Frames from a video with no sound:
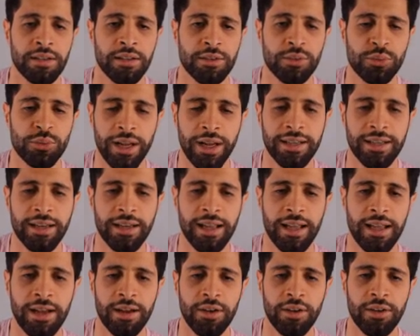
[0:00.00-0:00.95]
right
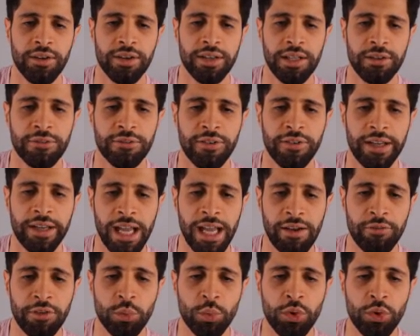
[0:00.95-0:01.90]
now, if I
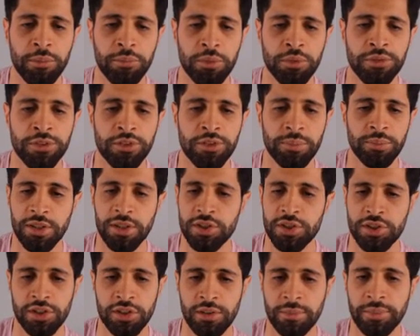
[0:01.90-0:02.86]
ever want to move this
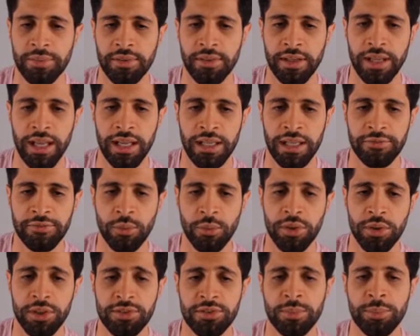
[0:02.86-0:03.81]
bishop, And if I
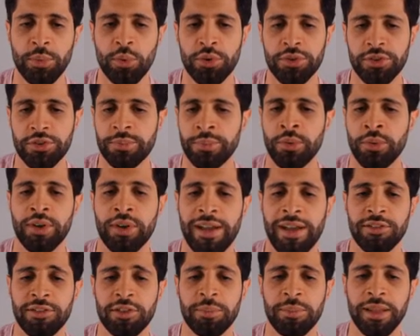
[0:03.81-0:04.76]
want to support this pawn, I
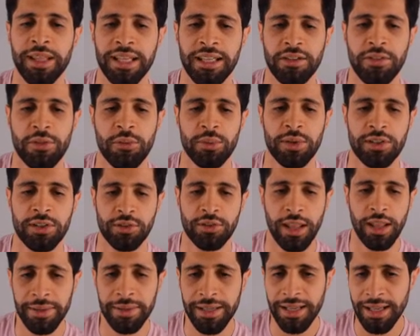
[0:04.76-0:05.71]
have to play e3. So
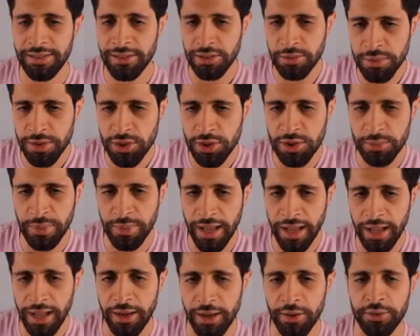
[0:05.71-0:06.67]
let me get this bishop
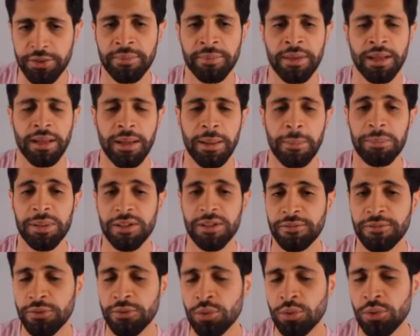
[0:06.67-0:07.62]
out
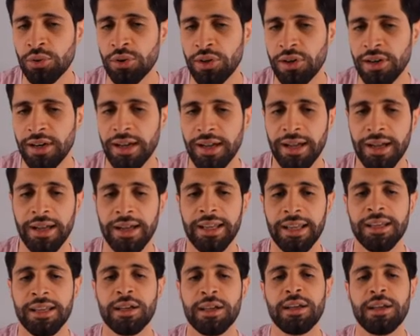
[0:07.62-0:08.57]
before
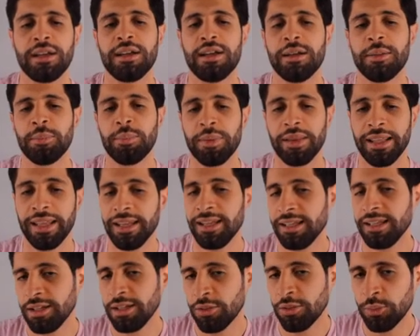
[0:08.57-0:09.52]
I play
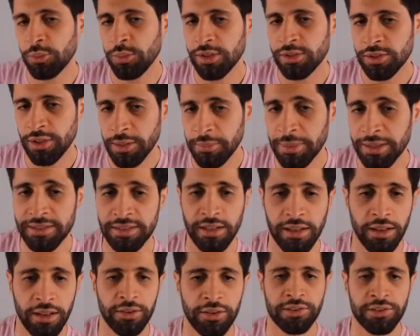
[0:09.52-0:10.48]
e3. So that makes a
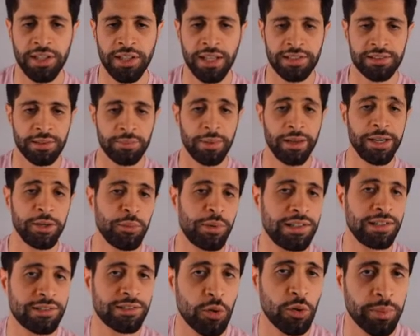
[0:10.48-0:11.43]
lot of sense. And by the way,
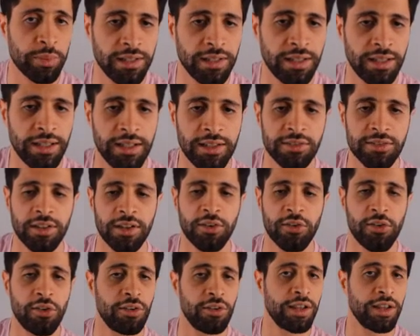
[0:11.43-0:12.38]
this opening is
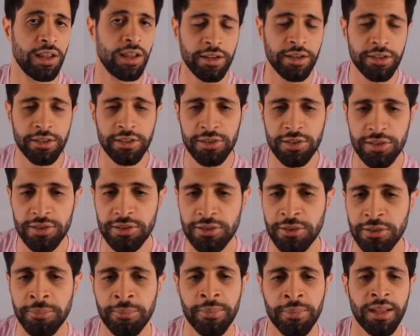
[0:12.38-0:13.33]
called the London
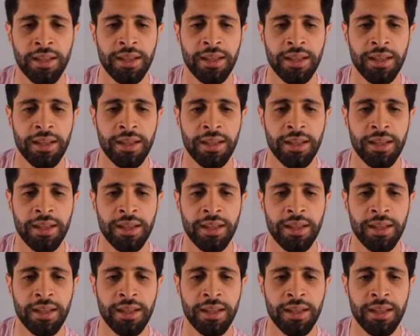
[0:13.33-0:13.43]
system,